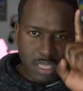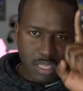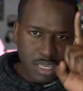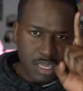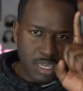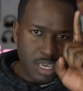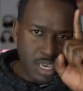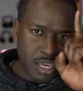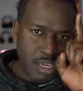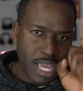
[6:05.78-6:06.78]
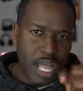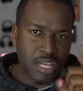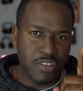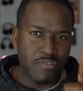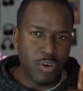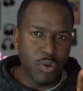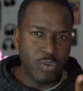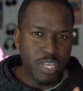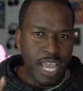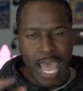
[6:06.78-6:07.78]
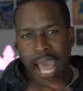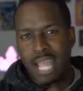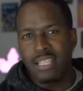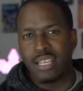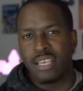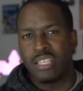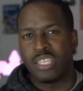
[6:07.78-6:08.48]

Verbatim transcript: the Galaxy Fold and